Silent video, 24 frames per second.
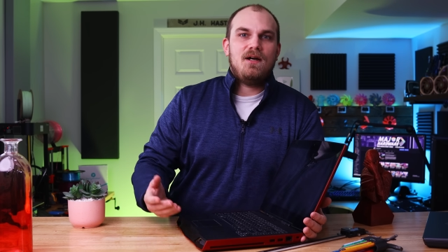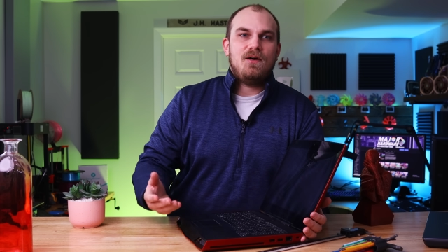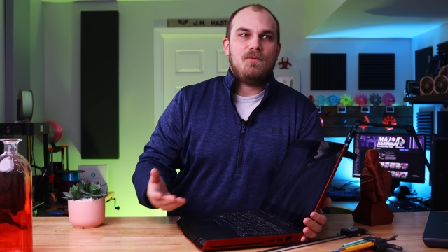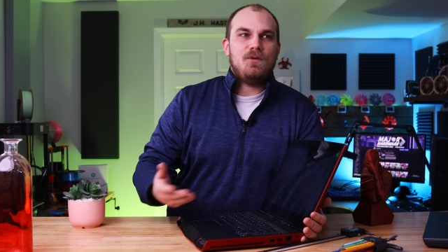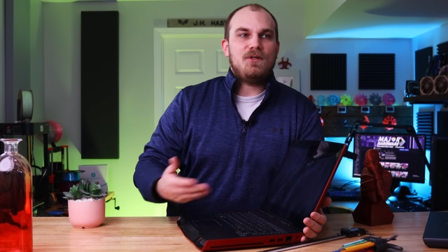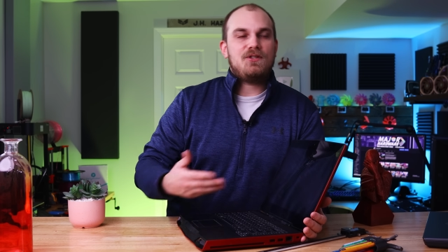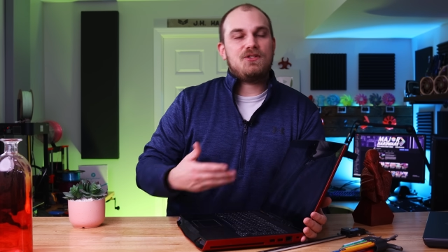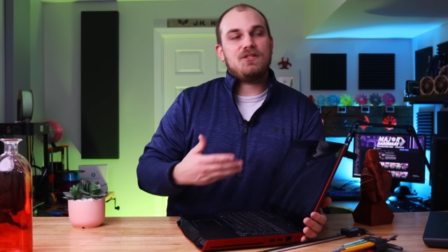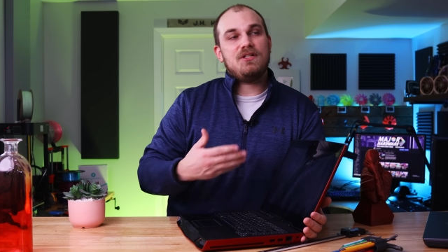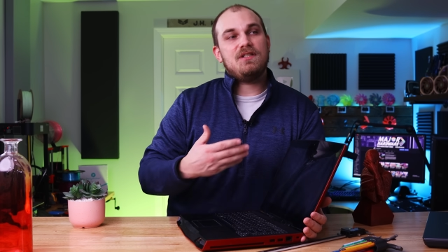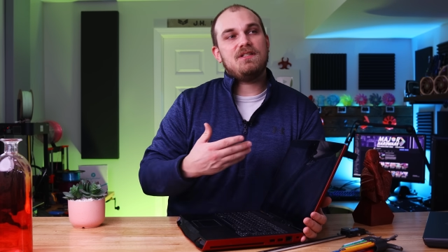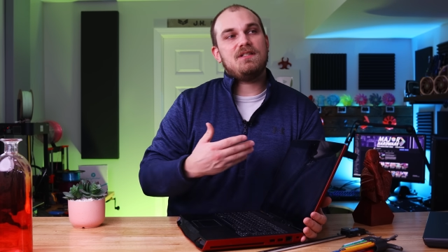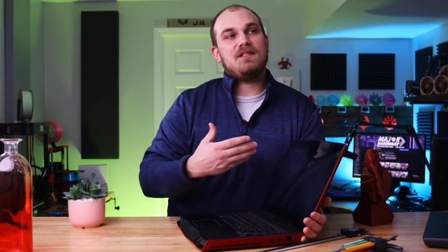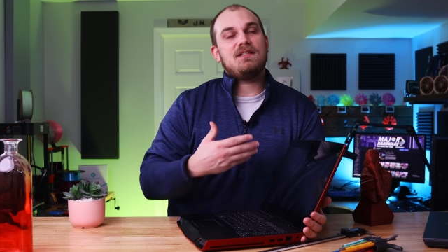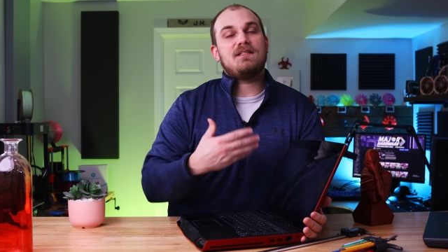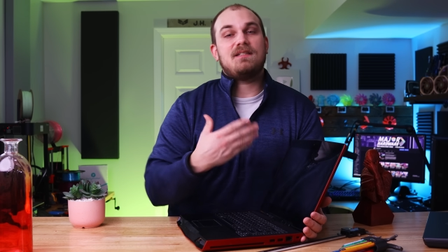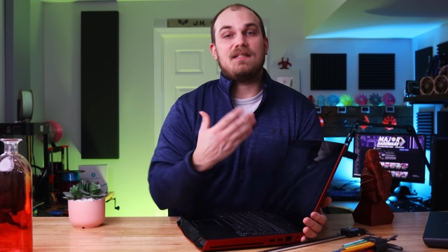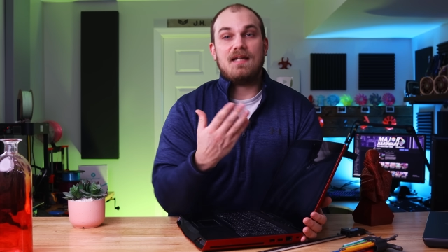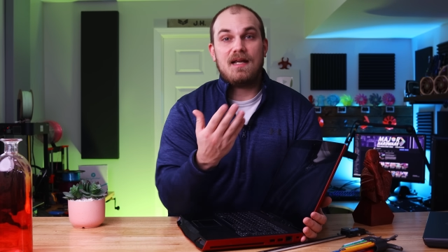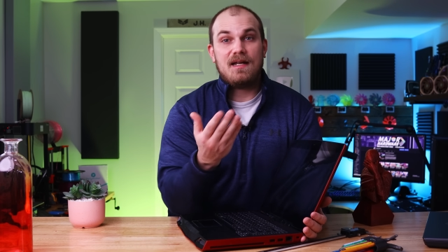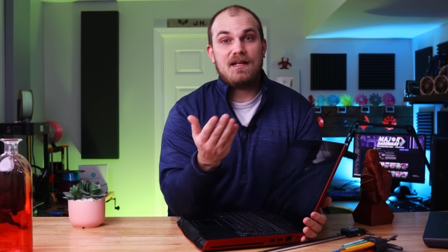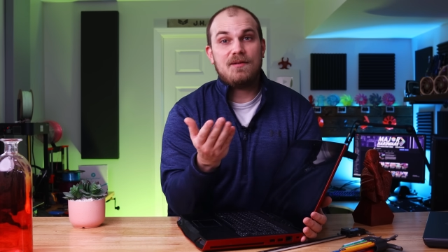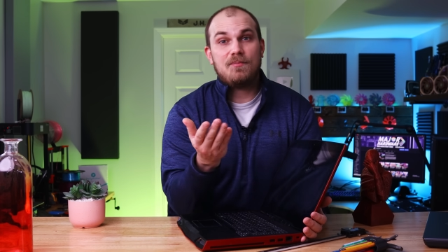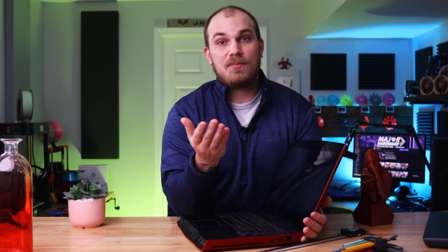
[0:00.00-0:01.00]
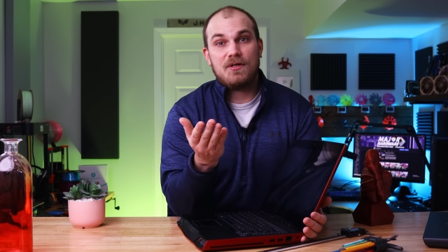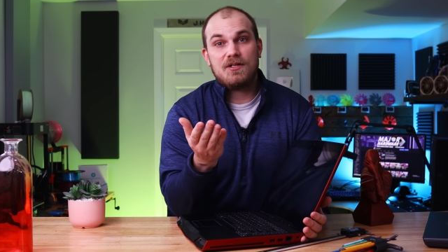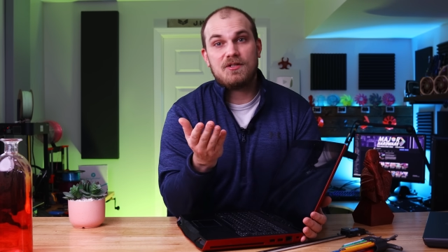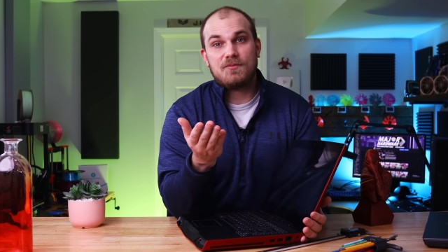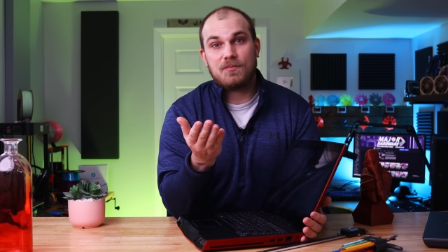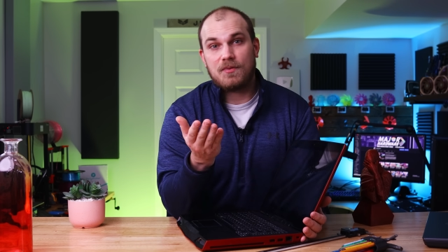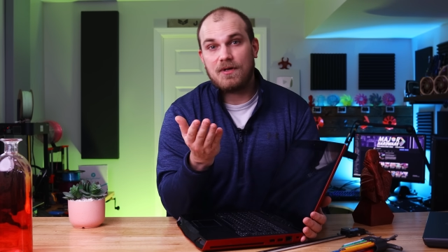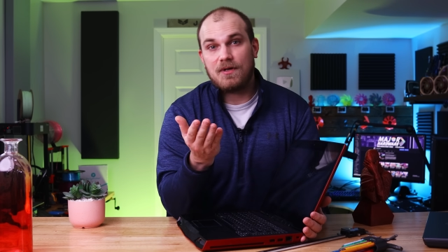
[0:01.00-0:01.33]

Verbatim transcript: which is a Sandy Bridge